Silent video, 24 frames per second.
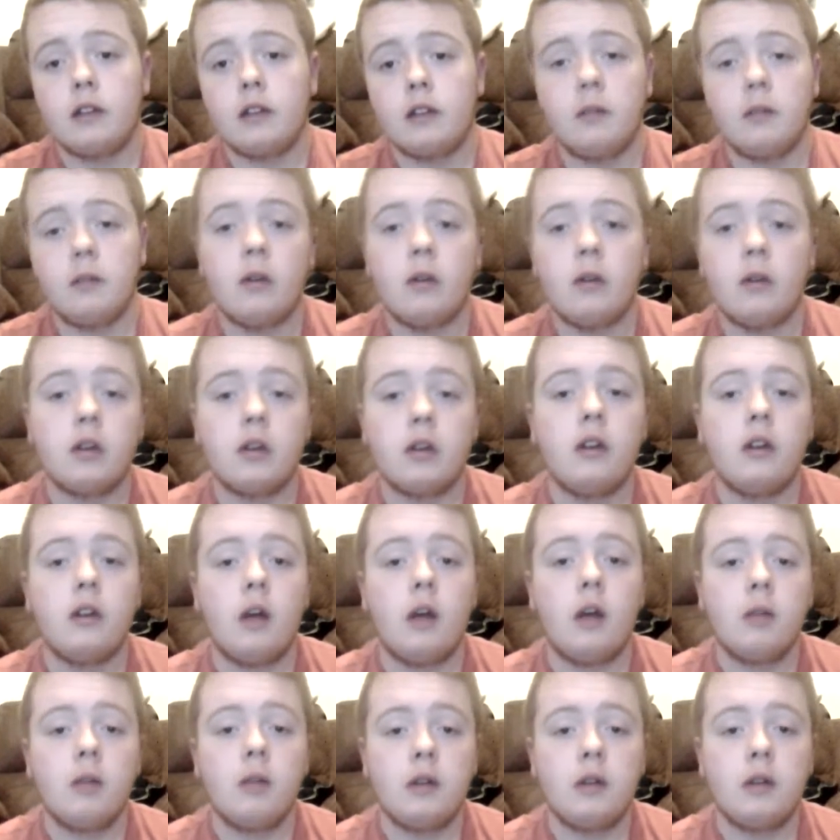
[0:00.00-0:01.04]
I'm not going to
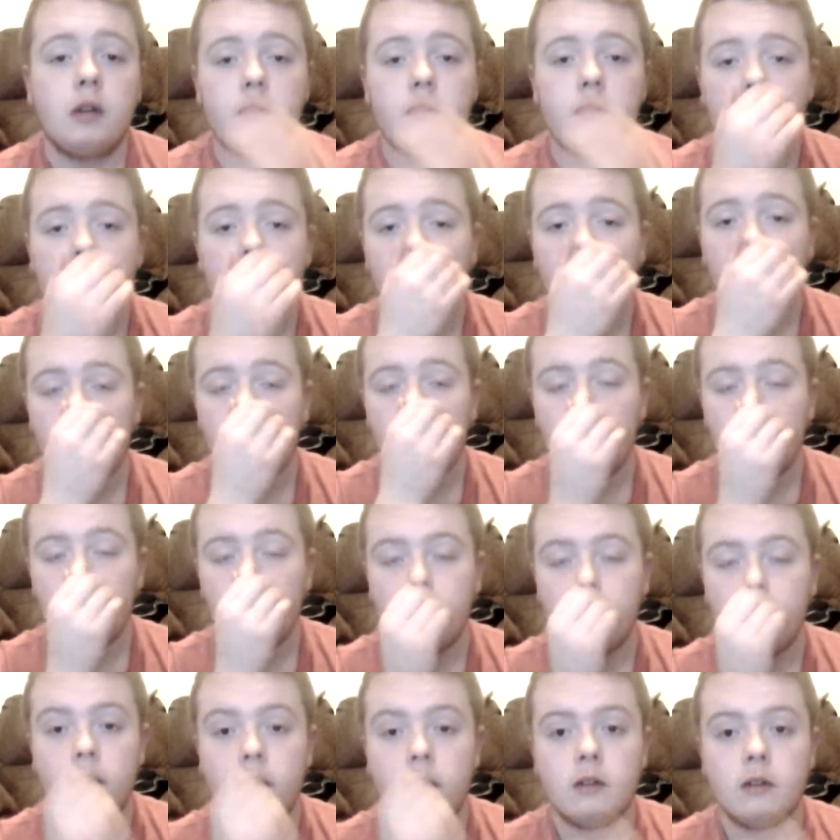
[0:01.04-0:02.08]
upload a video of
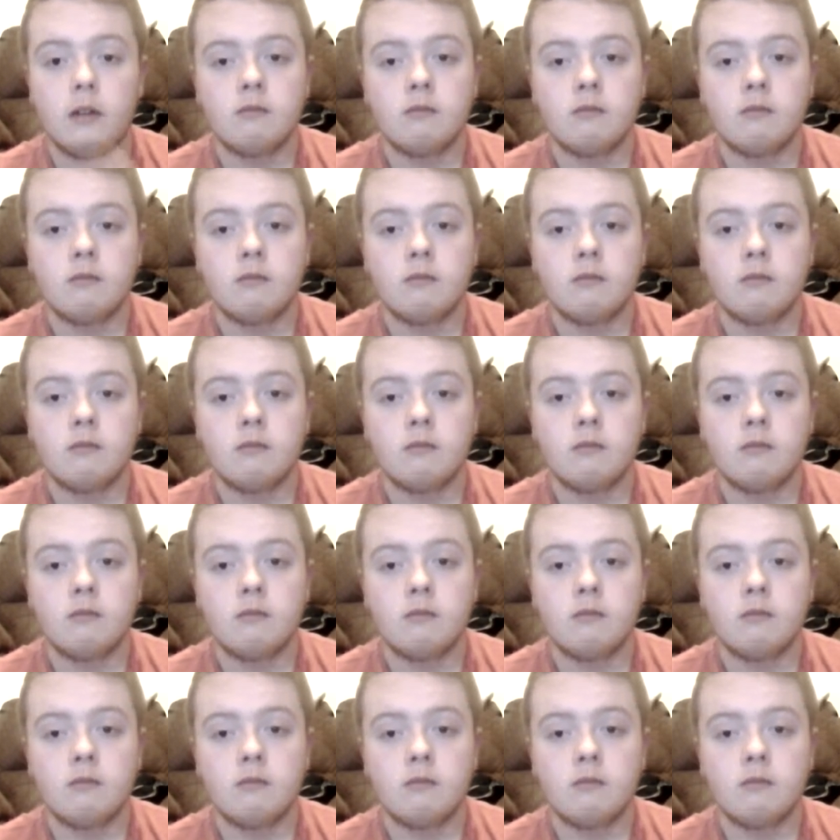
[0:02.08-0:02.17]
it